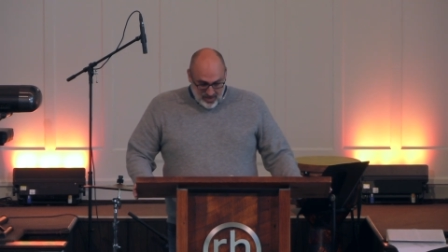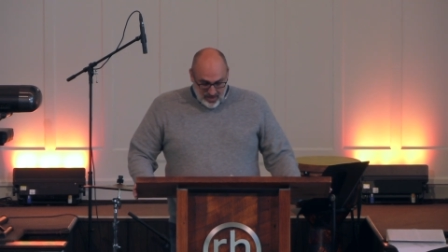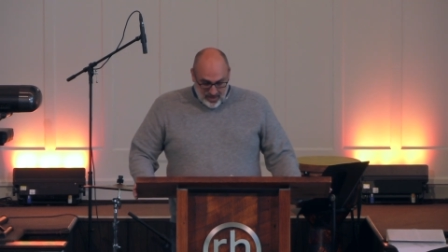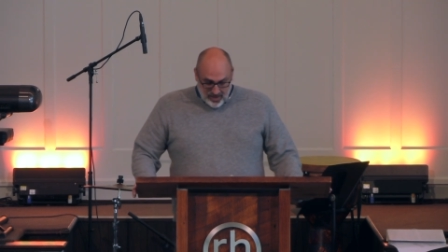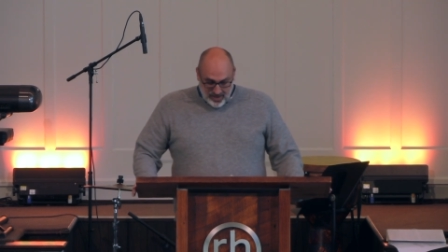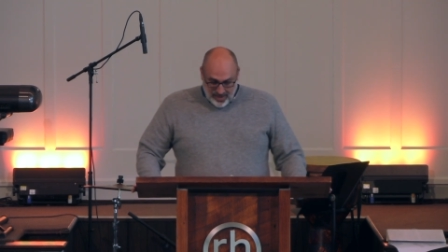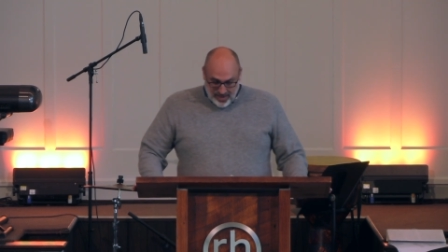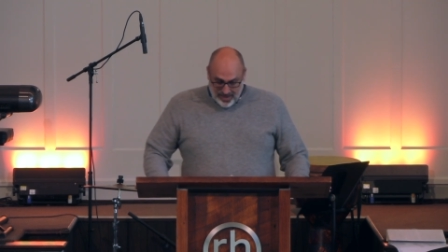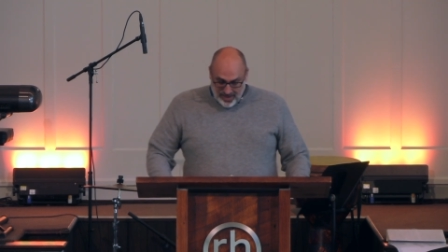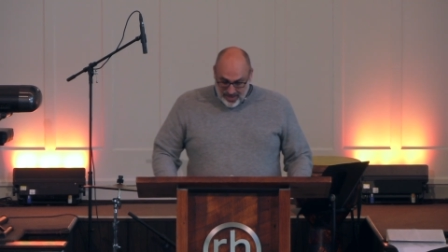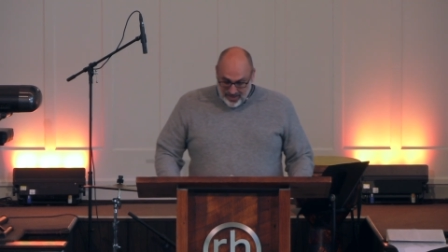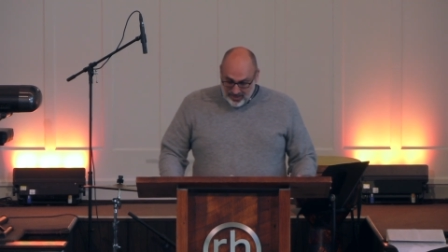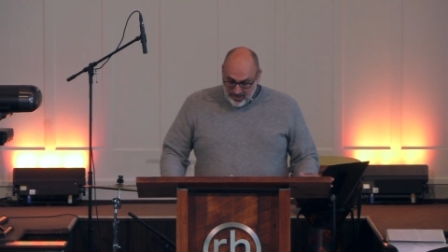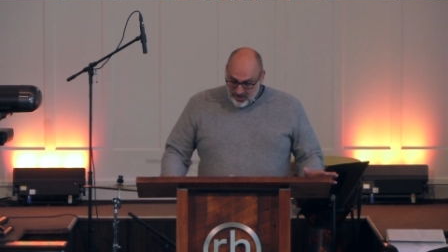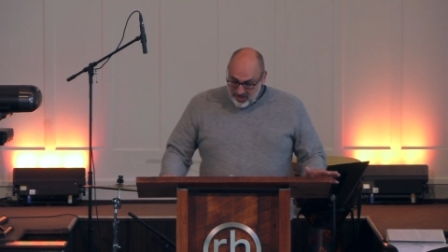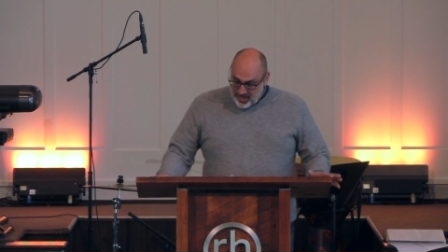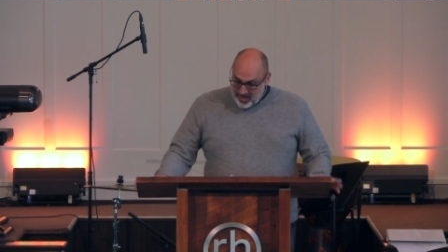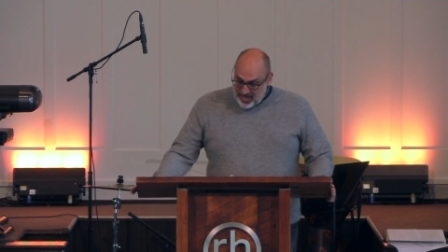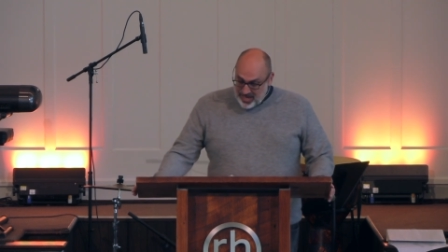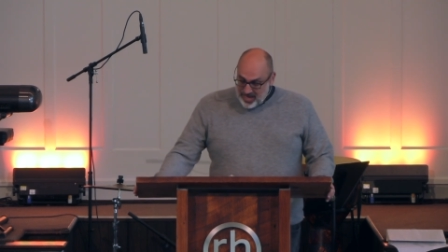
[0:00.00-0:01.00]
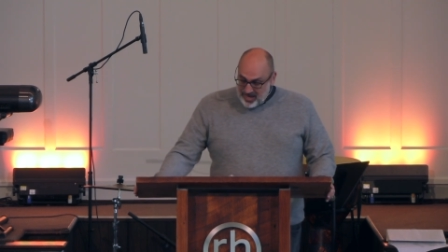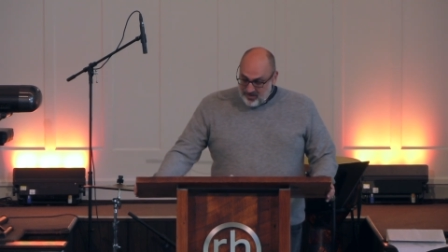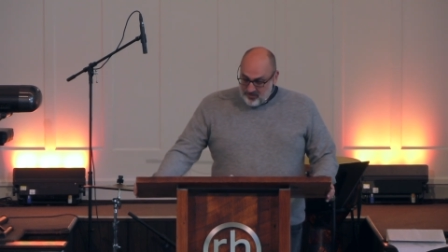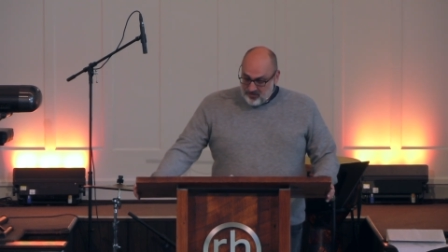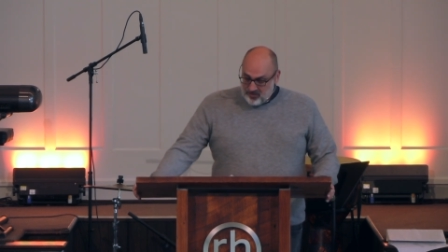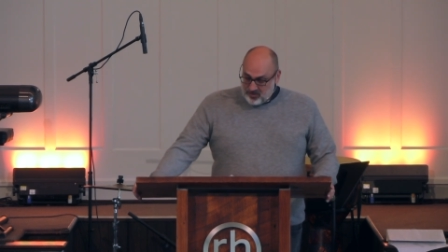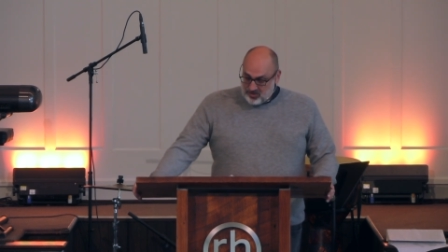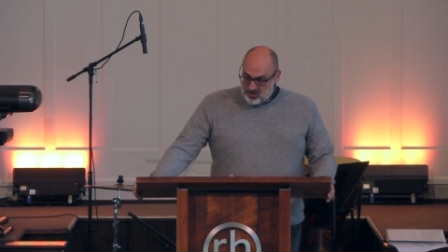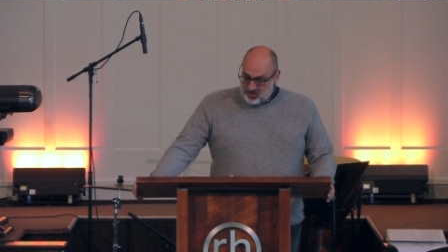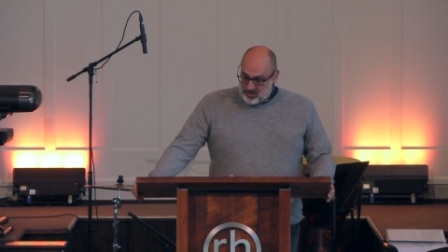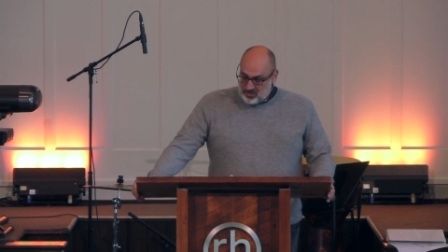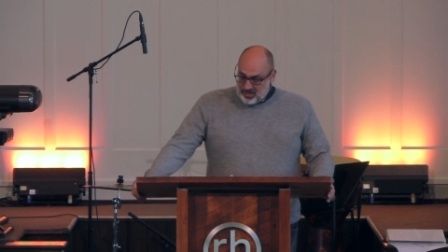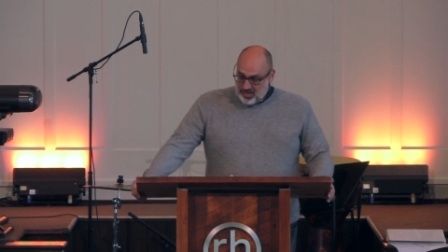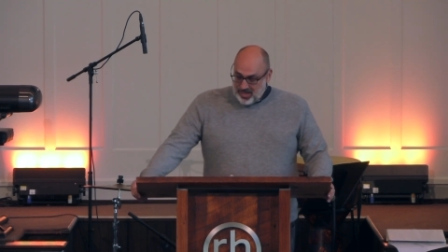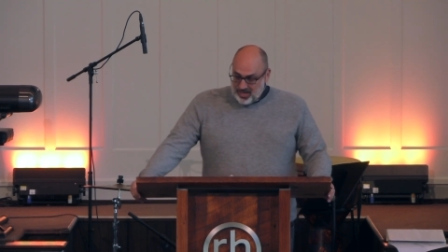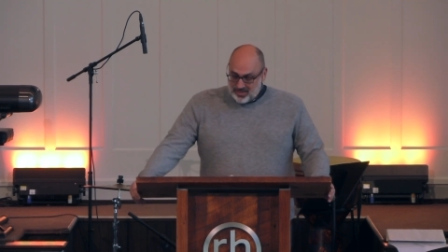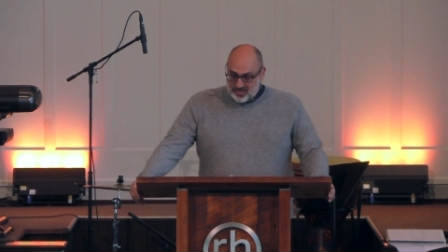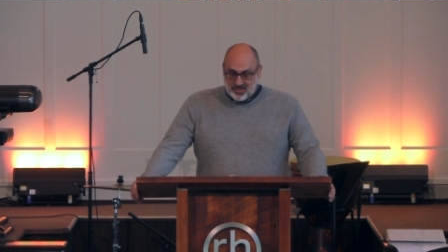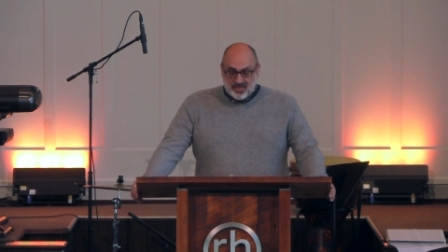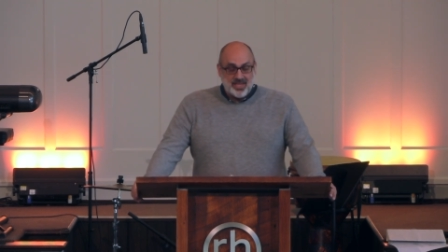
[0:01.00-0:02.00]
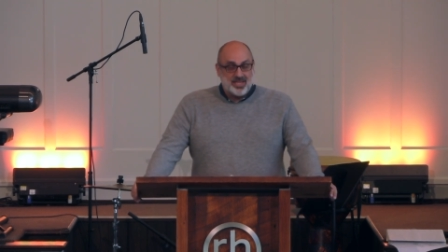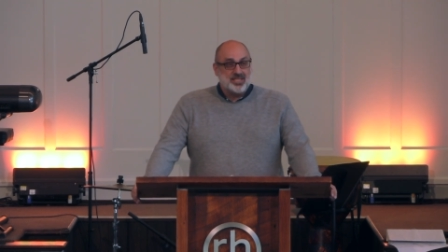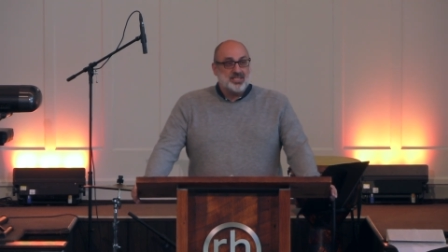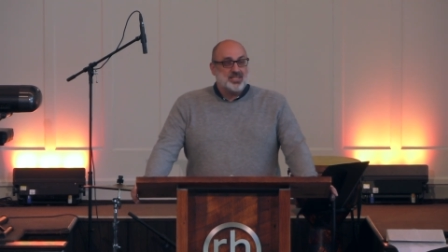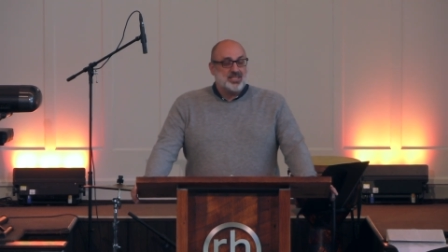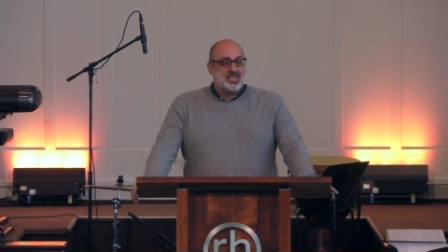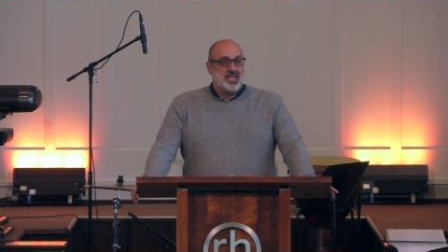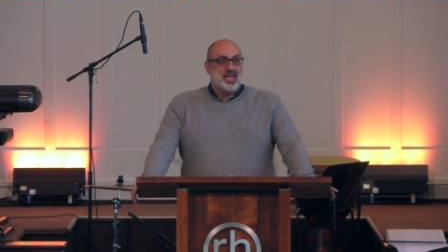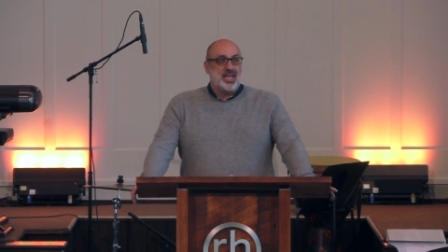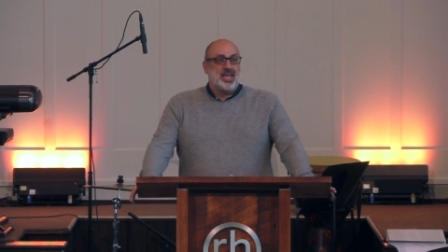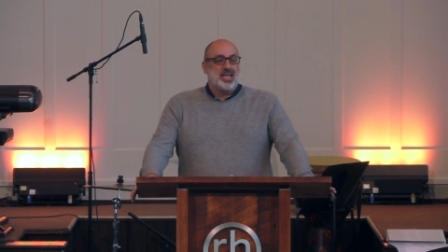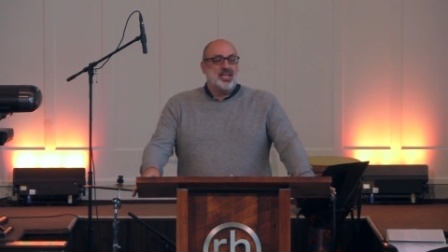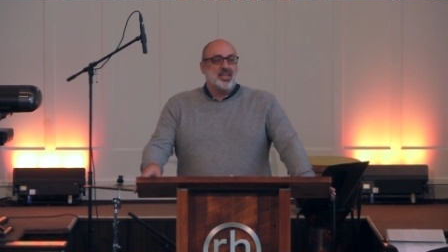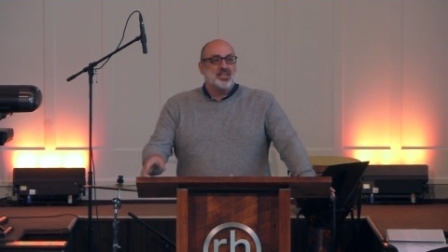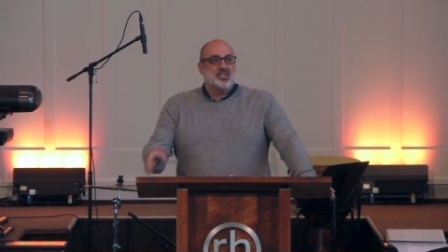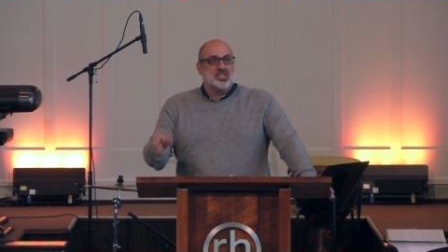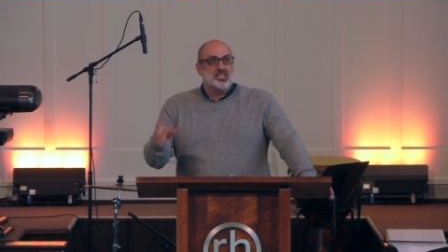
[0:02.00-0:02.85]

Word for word: Uh, look again at verse uh, 16,